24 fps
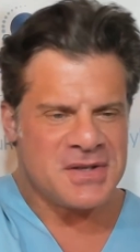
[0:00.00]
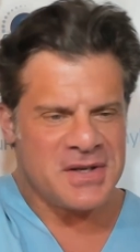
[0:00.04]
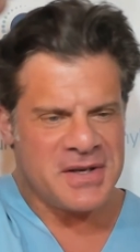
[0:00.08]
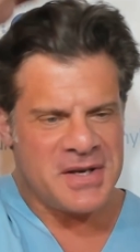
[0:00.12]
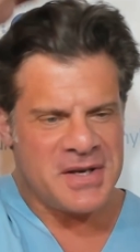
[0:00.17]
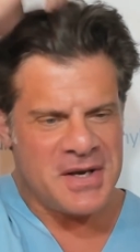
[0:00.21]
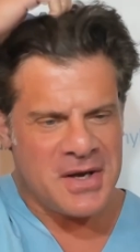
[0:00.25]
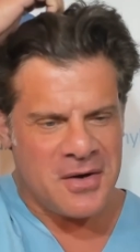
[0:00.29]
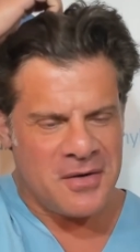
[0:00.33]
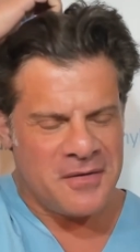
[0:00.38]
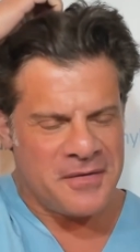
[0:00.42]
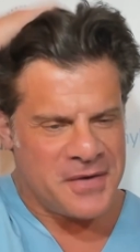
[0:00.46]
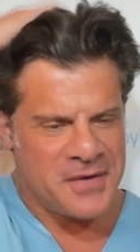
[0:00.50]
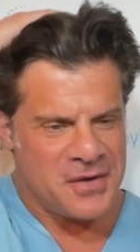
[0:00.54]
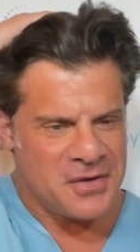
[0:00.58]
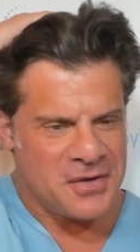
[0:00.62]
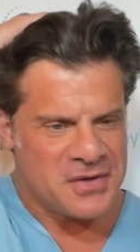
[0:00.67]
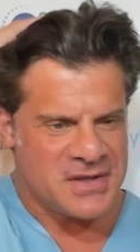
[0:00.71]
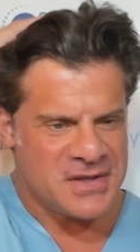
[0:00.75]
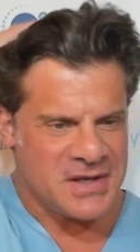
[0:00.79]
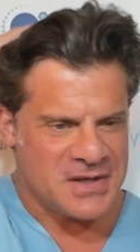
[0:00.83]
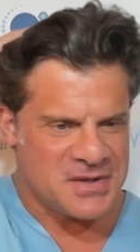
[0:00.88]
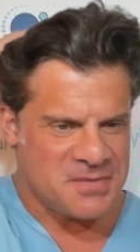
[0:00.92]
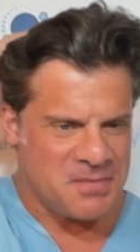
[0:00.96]
he
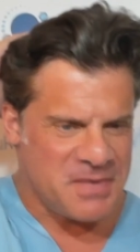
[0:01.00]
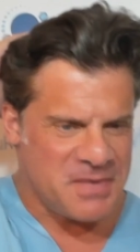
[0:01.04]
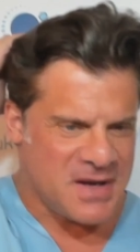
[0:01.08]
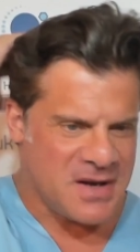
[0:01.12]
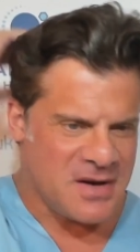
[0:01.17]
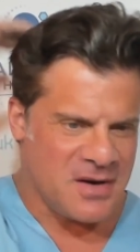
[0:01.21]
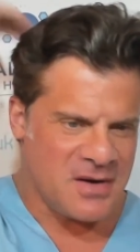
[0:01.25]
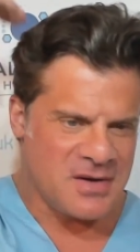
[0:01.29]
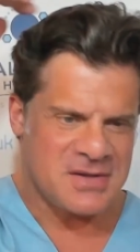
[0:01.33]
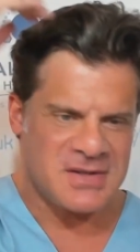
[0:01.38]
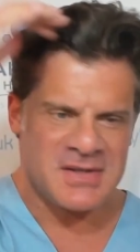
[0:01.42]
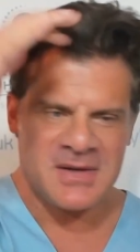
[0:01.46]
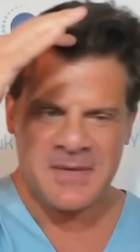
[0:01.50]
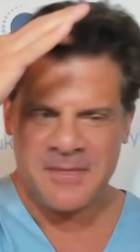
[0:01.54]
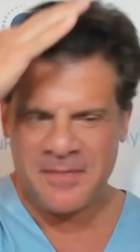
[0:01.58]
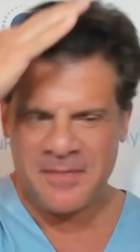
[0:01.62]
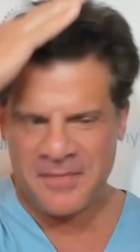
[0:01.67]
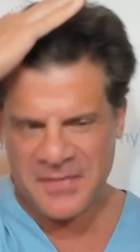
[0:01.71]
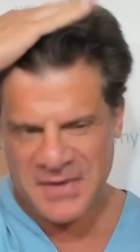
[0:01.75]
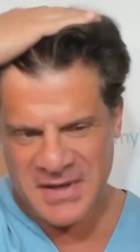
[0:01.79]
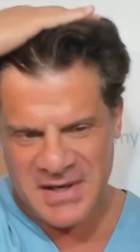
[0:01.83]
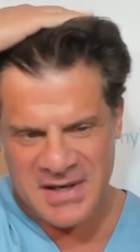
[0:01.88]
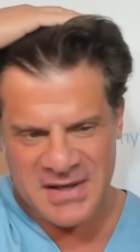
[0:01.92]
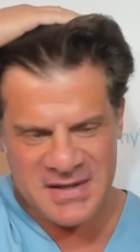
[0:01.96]
confused us because
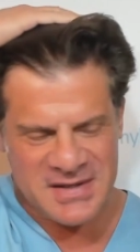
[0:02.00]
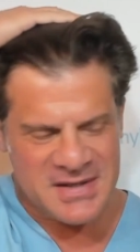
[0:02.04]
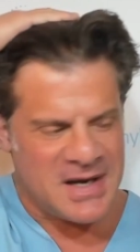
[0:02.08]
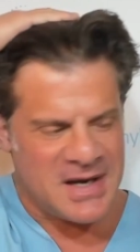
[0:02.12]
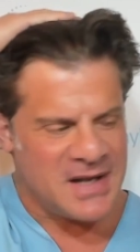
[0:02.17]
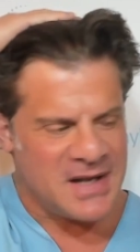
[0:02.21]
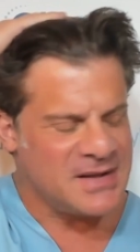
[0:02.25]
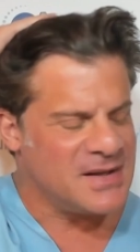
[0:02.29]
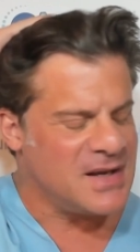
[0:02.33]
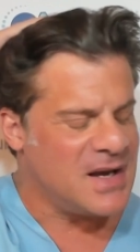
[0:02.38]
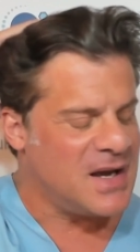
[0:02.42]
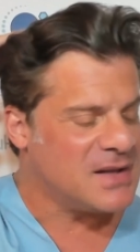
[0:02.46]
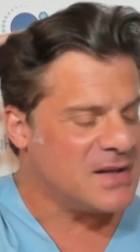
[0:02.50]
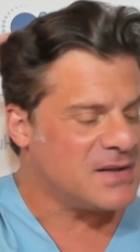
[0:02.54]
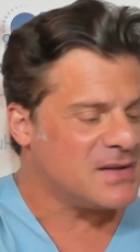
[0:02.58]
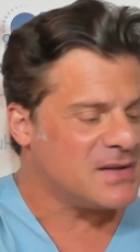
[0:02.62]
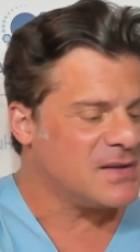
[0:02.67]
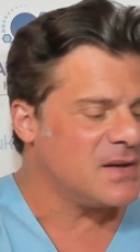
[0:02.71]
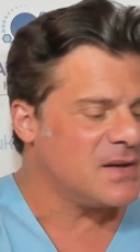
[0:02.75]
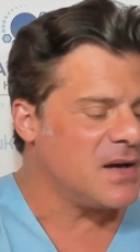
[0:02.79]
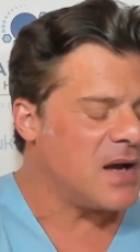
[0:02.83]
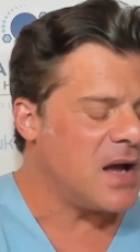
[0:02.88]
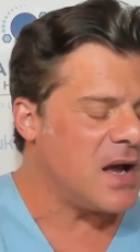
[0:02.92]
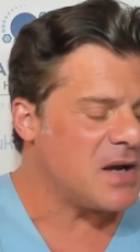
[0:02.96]
he said that
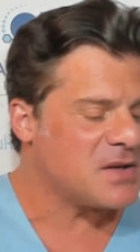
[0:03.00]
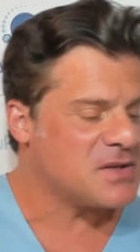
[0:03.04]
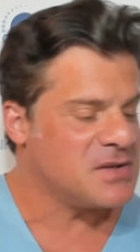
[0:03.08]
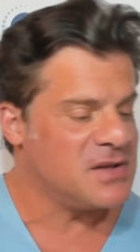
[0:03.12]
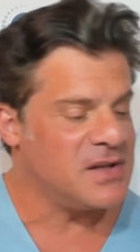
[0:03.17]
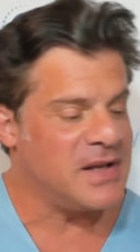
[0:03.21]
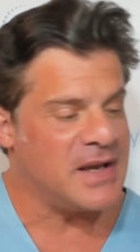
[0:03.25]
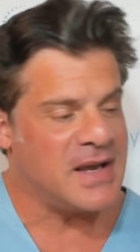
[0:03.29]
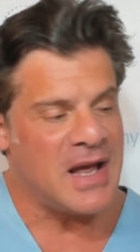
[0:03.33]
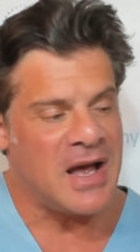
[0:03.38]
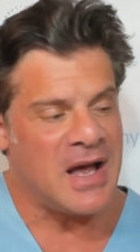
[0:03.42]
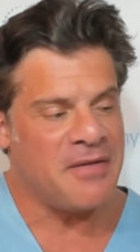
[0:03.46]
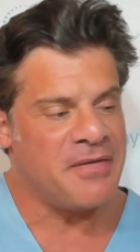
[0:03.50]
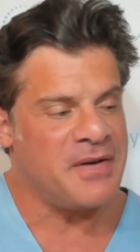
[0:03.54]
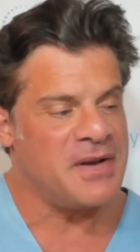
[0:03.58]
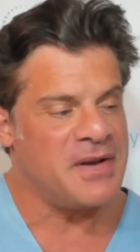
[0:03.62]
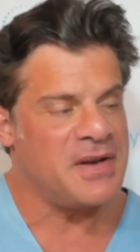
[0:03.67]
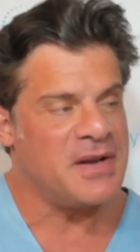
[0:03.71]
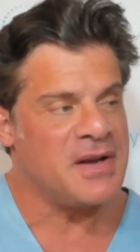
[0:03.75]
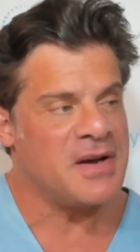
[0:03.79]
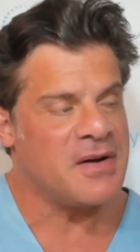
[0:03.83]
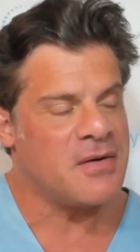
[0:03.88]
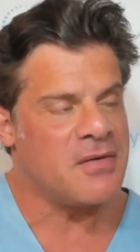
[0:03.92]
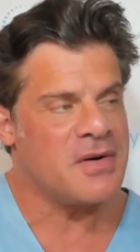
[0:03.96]
actually caffeine
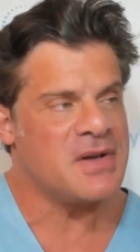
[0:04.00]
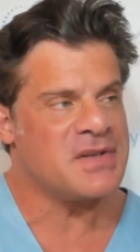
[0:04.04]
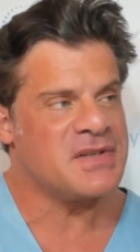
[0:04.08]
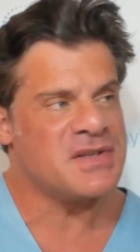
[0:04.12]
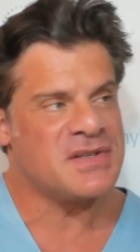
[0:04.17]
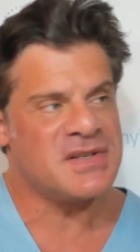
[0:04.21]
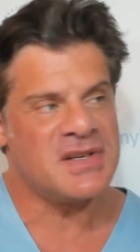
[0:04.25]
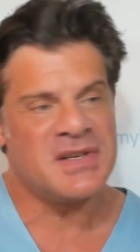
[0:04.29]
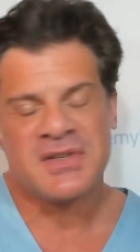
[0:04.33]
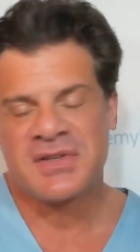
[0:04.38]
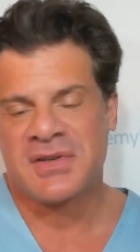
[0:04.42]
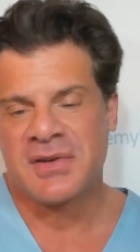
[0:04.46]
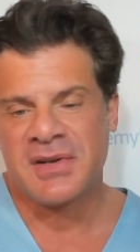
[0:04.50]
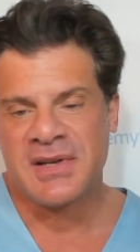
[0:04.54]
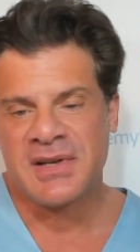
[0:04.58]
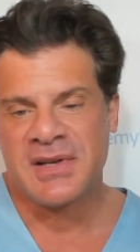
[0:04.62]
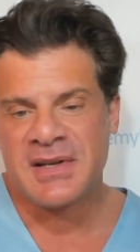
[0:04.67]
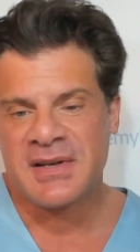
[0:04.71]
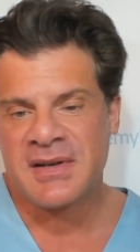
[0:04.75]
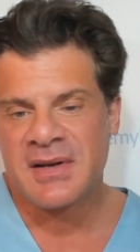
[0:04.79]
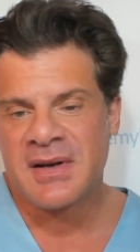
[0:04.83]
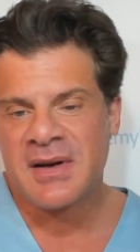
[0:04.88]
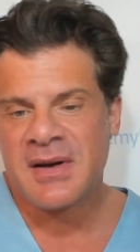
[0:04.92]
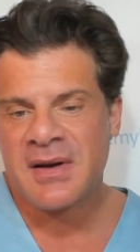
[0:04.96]
increases
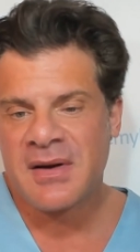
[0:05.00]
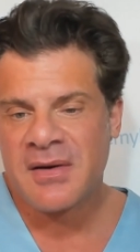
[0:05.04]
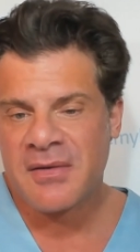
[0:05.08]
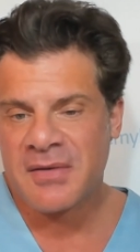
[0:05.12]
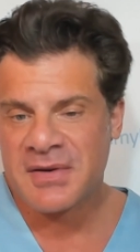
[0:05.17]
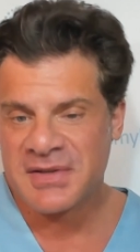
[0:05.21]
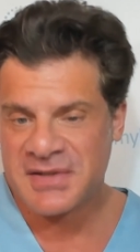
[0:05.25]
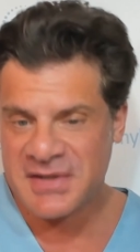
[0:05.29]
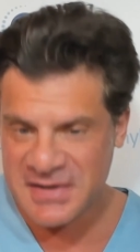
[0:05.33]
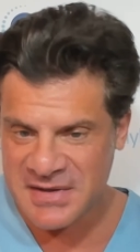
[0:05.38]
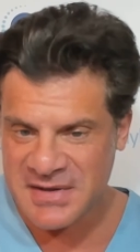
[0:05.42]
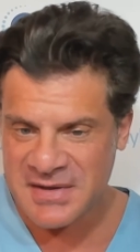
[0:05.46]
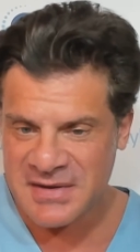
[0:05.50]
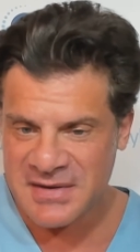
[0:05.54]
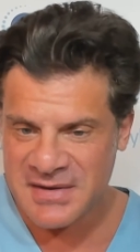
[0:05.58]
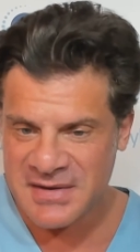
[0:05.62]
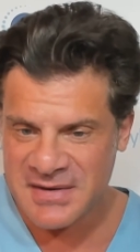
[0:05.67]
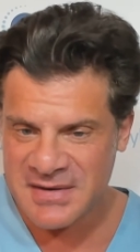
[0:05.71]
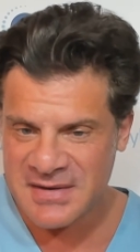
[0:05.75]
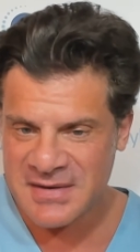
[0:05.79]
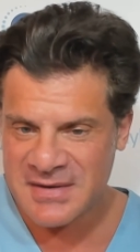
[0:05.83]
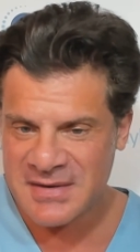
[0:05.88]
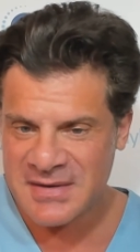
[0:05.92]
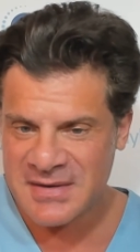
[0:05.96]
insulin
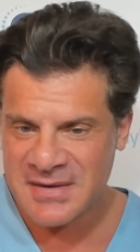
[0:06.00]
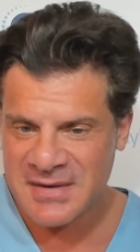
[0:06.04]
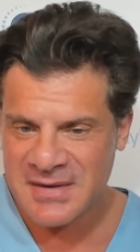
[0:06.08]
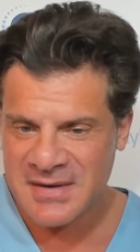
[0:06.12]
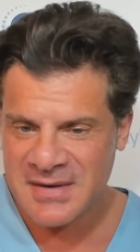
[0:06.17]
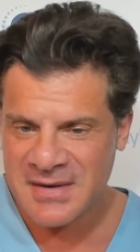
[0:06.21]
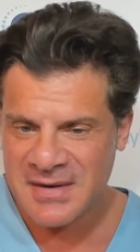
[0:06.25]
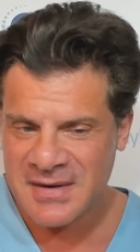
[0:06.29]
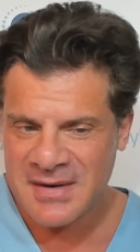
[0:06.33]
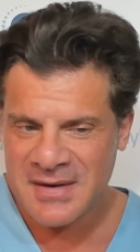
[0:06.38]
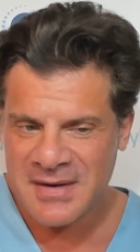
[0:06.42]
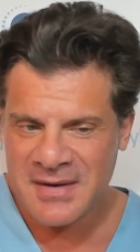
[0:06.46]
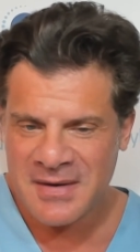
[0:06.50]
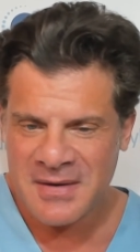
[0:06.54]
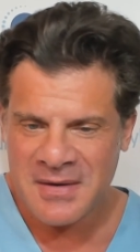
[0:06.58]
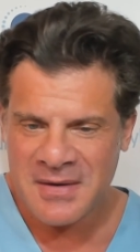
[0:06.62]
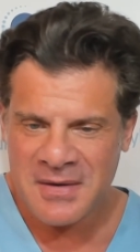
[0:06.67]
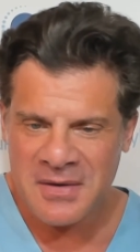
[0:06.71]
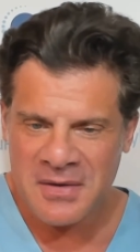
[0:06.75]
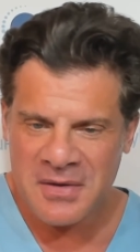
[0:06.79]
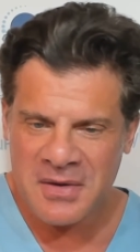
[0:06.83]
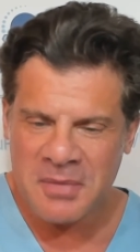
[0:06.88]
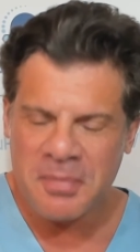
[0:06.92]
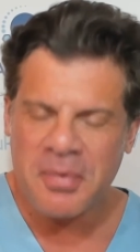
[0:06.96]
resistance.
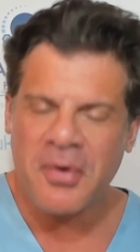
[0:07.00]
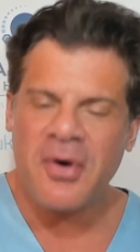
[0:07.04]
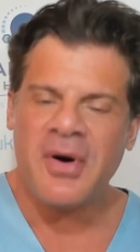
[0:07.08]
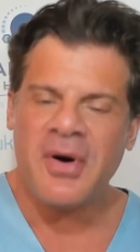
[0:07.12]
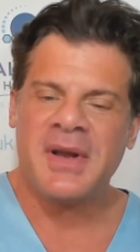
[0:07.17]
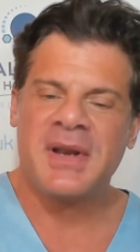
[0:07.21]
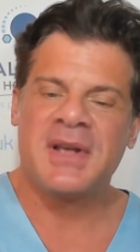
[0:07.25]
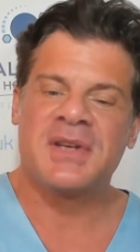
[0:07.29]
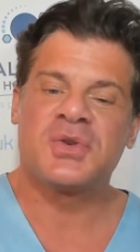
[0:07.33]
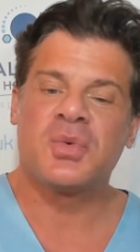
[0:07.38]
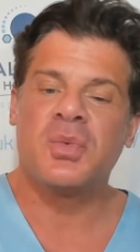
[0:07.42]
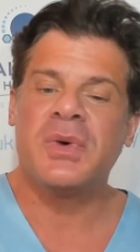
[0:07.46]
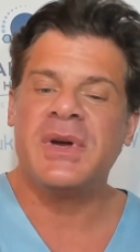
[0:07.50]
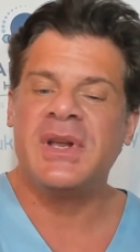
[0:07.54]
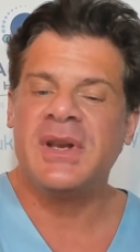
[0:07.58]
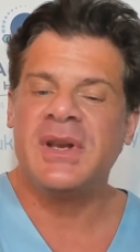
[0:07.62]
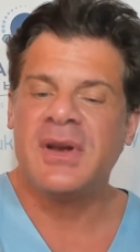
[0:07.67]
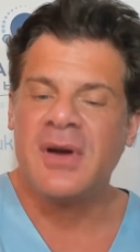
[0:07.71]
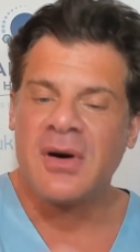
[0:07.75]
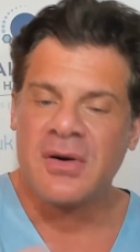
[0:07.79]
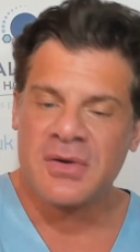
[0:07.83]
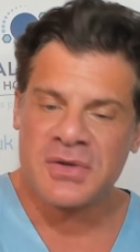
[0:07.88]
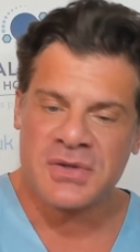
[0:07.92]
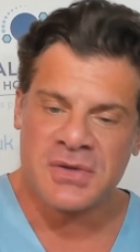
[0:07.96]
The point is, we
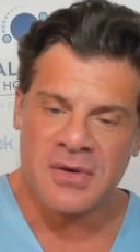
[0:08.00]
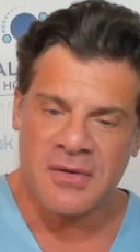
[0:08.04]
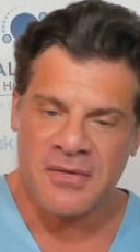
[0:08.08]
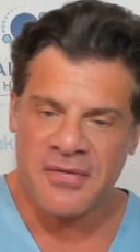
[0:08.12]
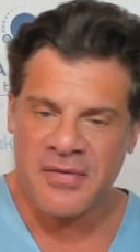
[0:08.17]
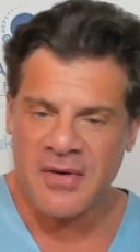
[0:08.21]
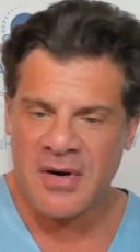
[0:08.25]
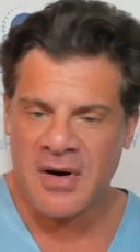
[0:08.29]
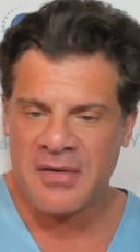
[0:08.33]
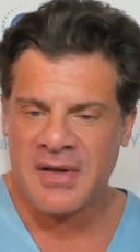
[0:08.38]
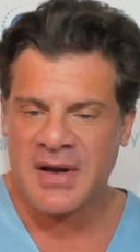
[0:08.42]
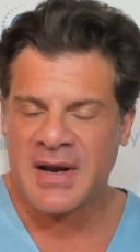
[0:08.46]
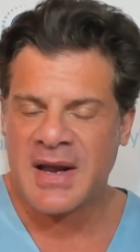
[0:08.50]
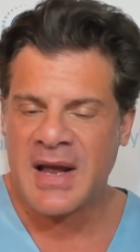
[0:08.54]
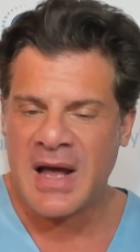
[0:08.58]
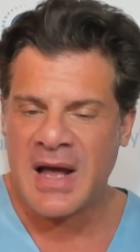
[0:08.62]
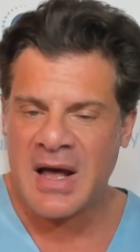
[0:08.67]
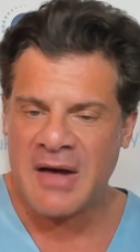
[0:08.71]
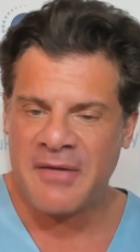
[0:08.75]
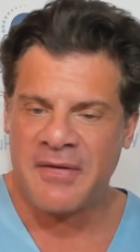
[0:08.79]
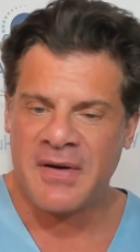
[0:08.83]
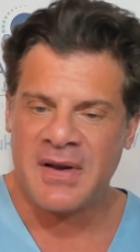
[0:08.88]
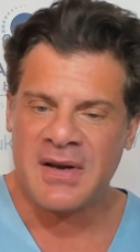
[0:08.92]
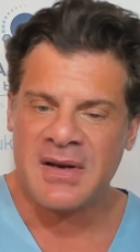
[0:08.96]
know so far that
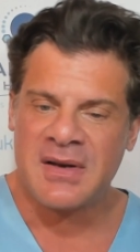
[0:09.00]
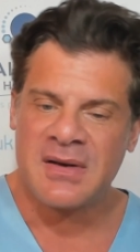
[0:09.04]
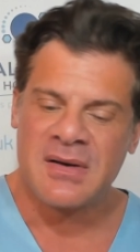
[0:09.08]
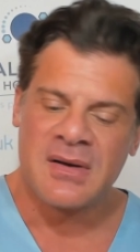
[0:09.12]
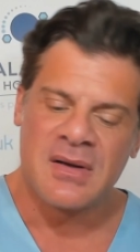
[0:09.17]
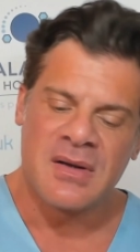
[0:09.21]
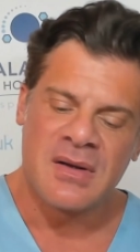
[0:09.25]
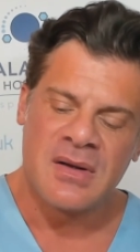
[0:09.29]
caffeine